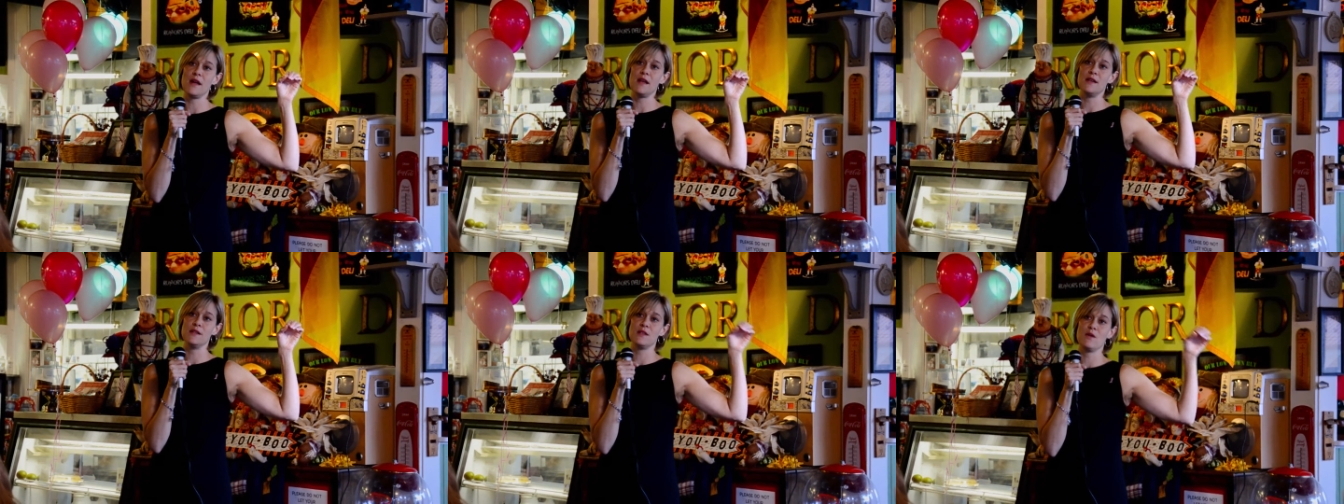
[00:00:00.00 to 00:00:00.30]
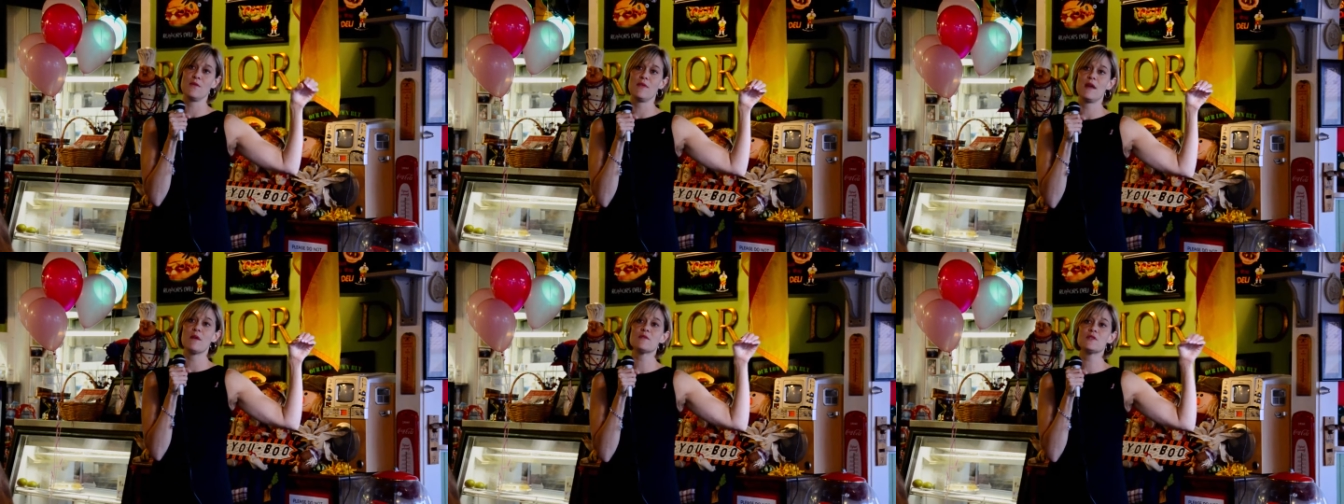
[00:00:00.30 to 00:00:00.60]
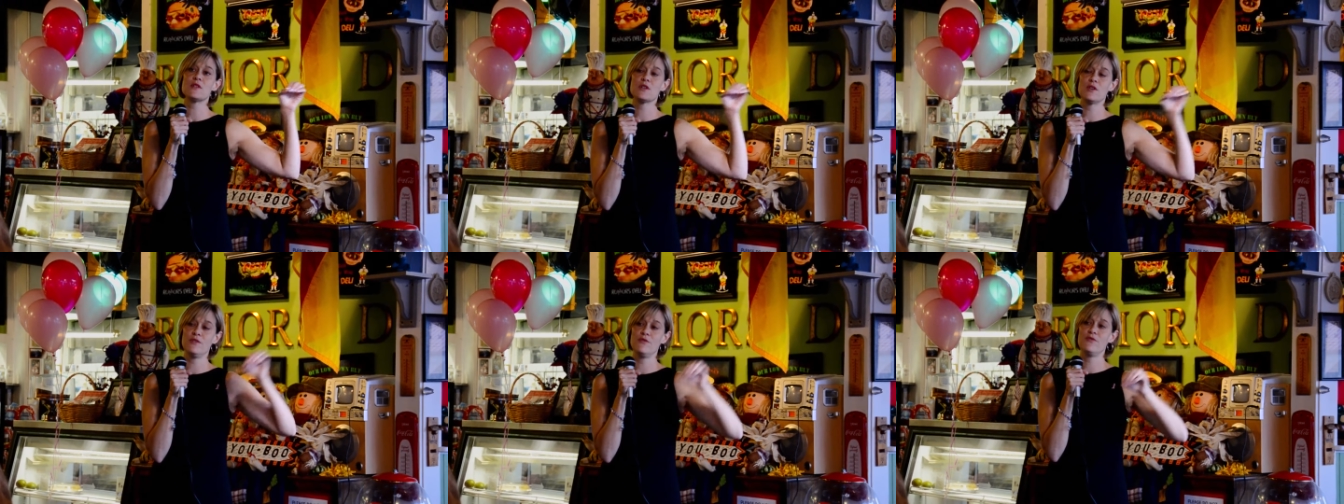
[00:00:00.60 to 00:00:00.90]
and so that was
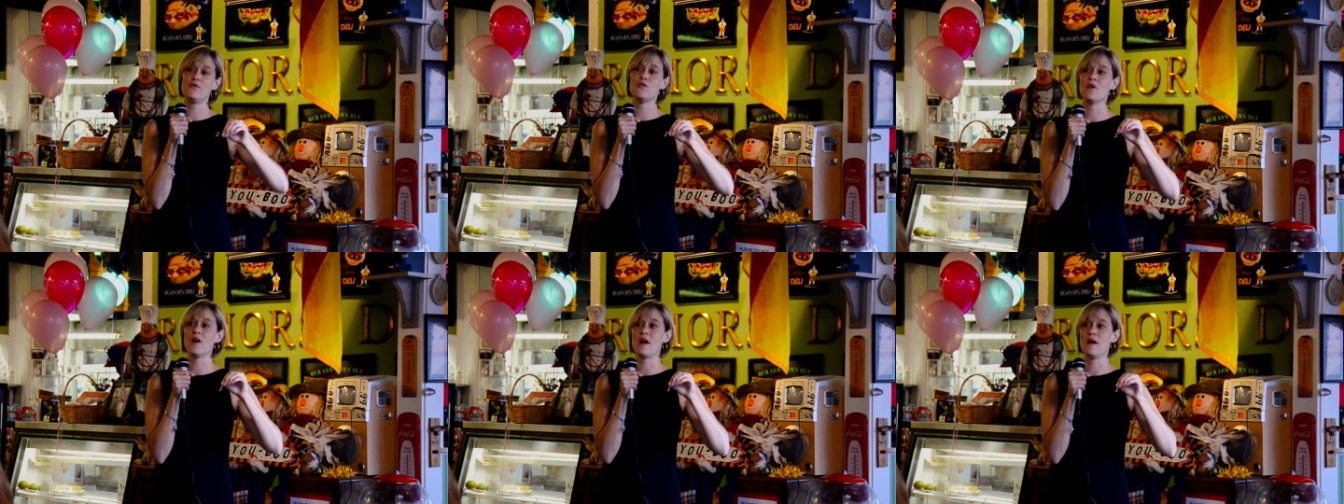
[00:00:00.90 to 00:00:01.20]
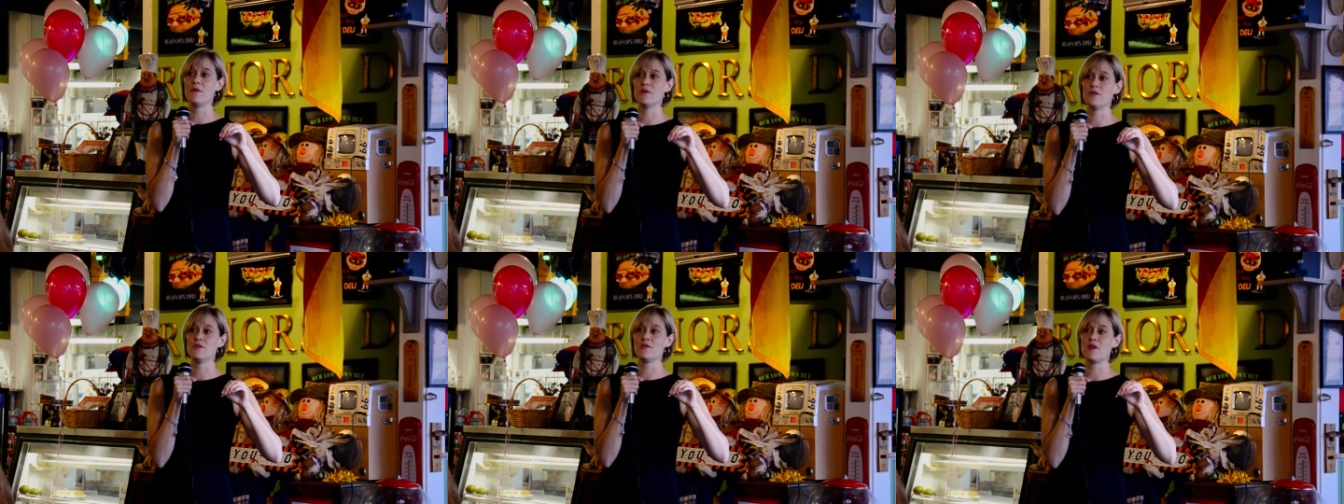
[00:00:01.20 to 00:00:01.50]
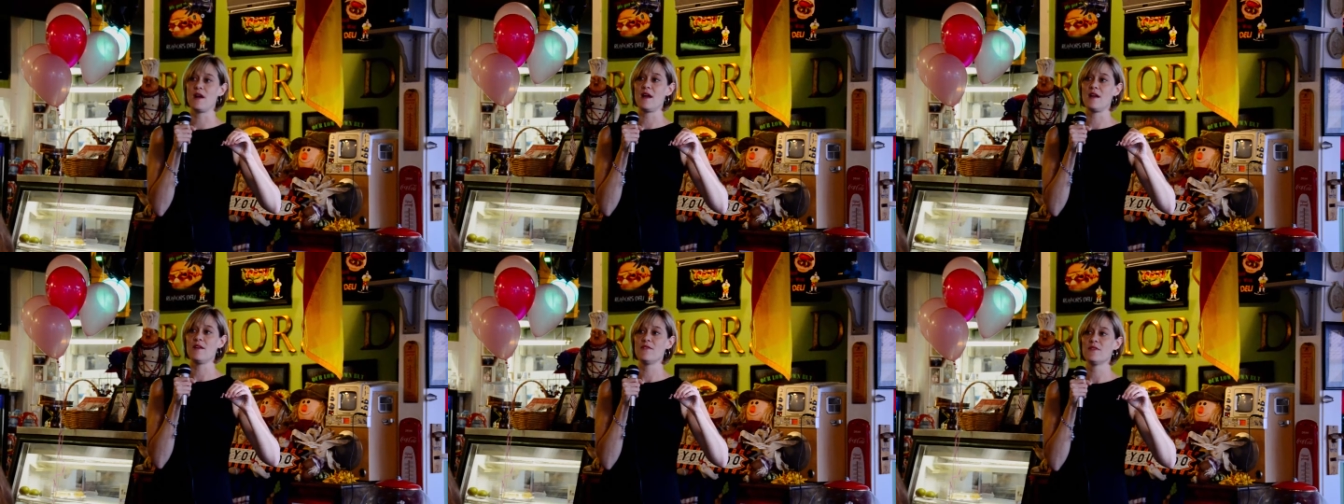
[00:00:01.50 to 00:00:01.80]
a good 4-hour
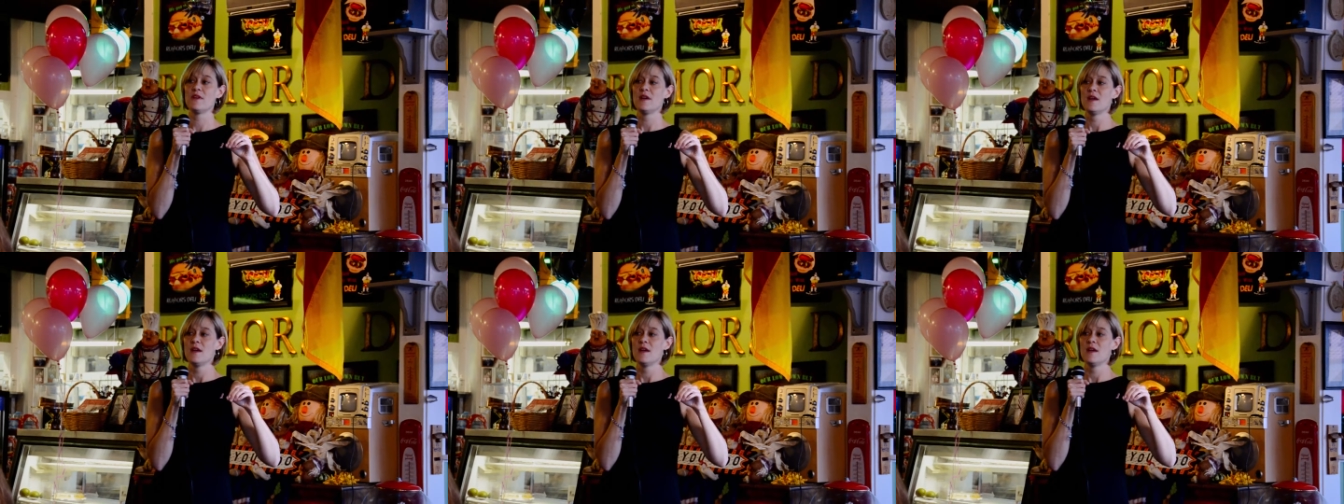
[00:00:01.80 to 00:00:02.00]
drive.